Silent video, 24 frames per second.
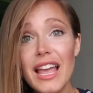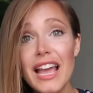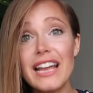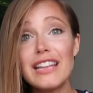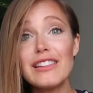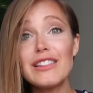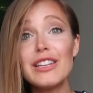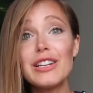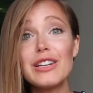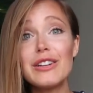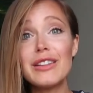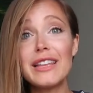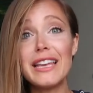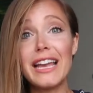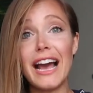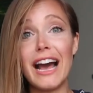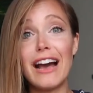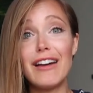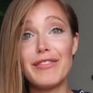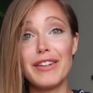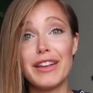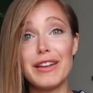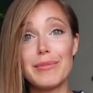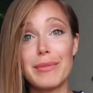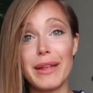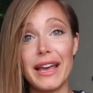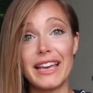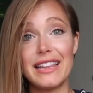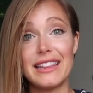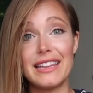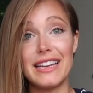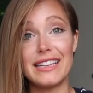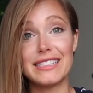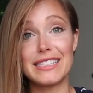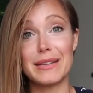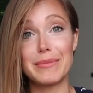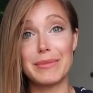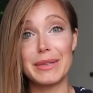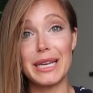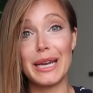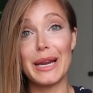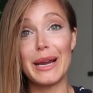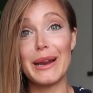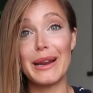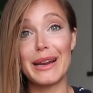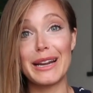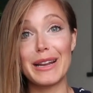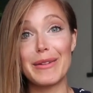I literally have him like this. I'm
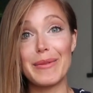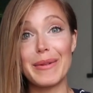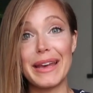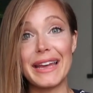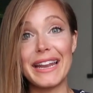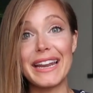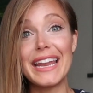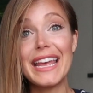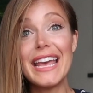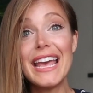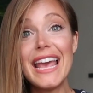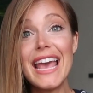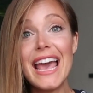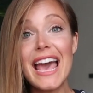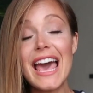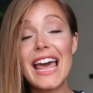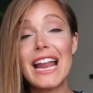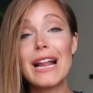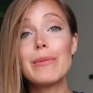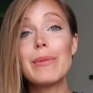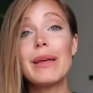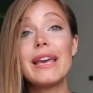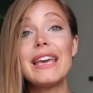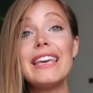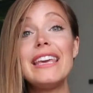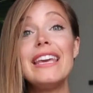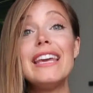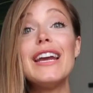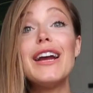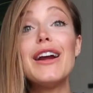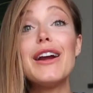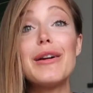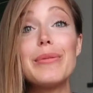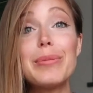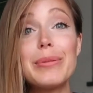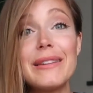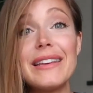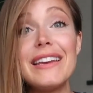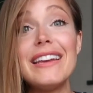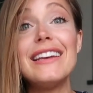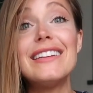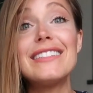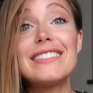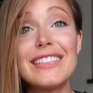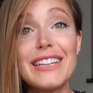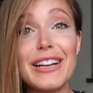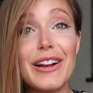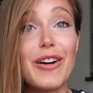carrying him in, and I'm like, here,
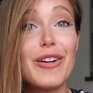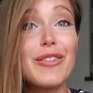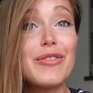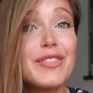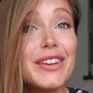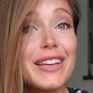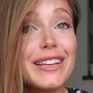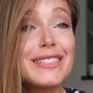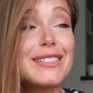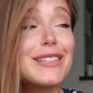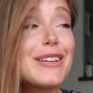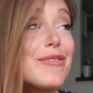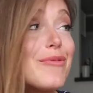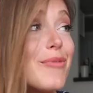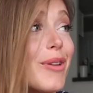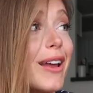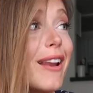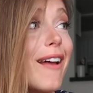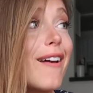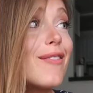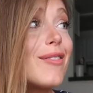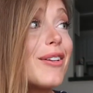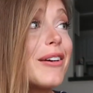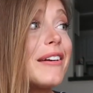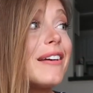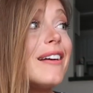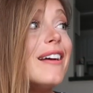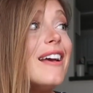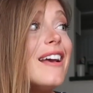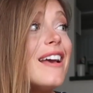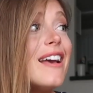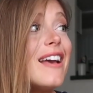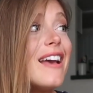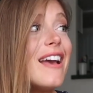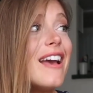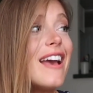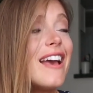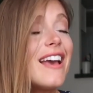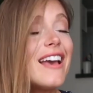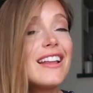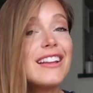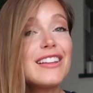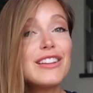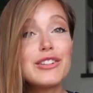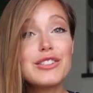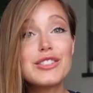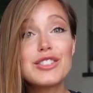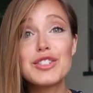please, you know, fix him, whatever.
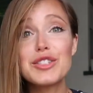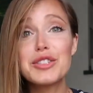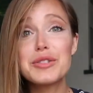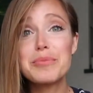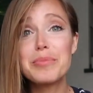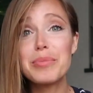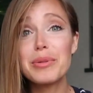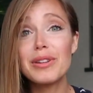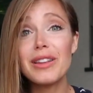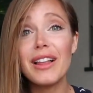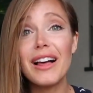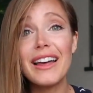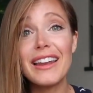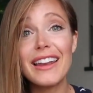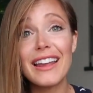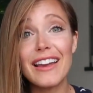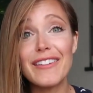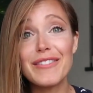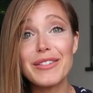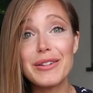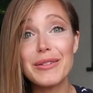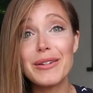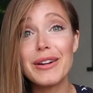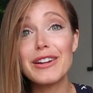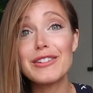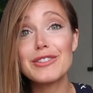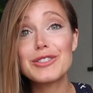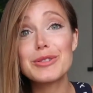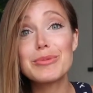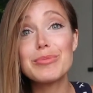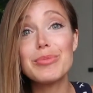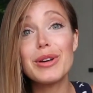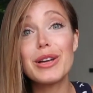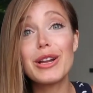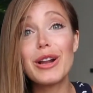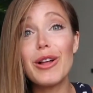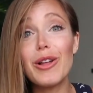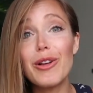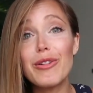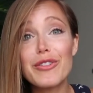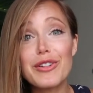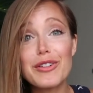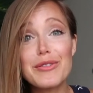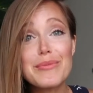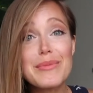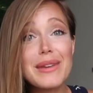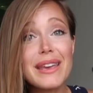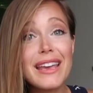And there's just blood everywhere. There's blood all
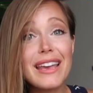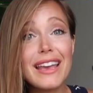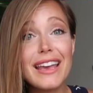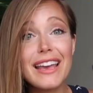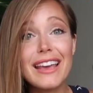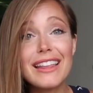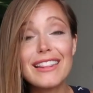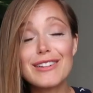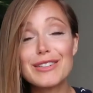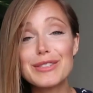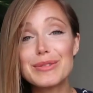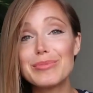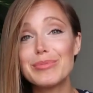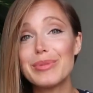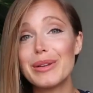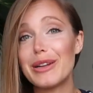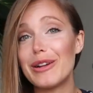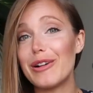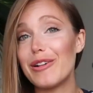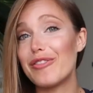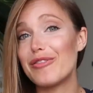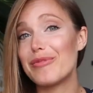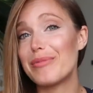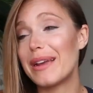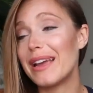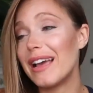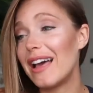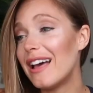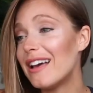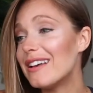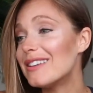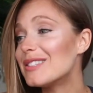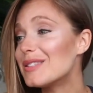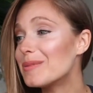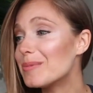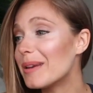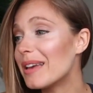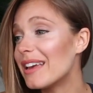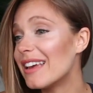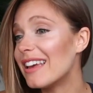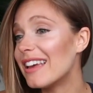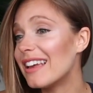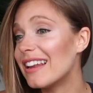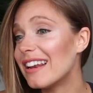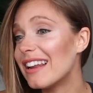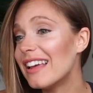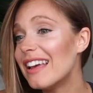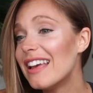over me. There's blood all over my
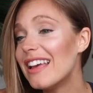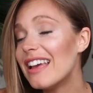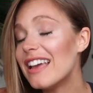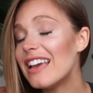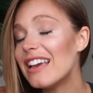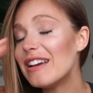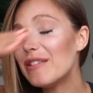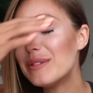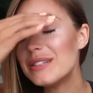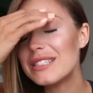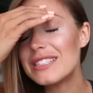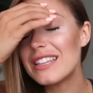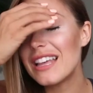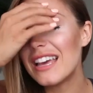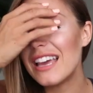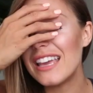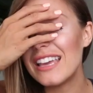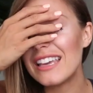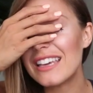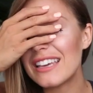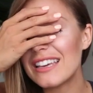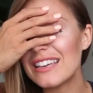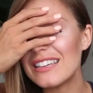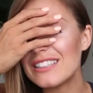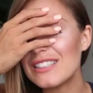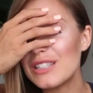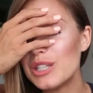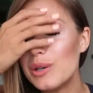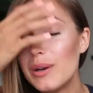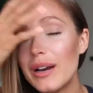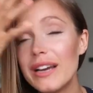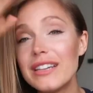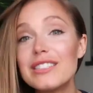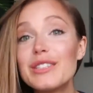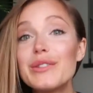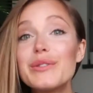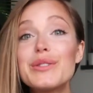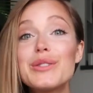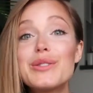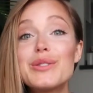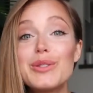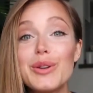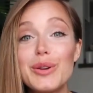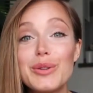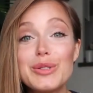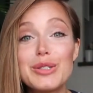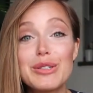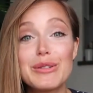husband. It was like, you guys, it was
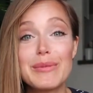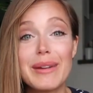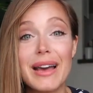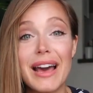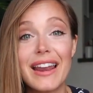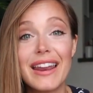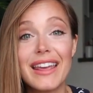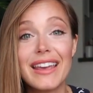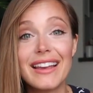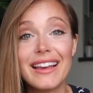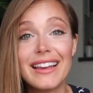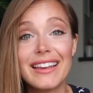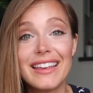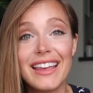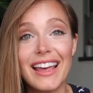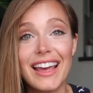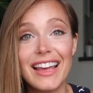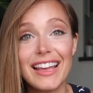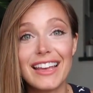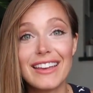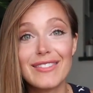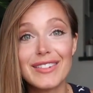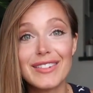so dramatic. I can't